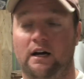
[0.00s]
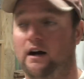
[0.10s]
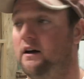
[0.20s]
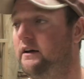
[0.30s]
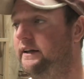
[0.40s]

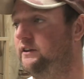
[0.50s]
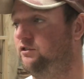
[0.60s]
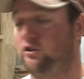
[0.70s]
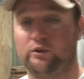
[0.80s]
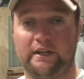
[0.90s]
And
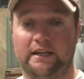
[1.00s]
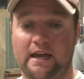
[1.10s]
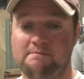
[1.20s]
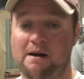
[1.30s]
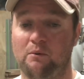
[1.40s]
so they
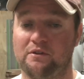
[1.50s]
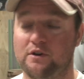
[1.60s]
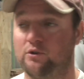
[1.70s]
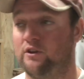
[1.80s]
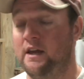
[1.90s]
came out with those.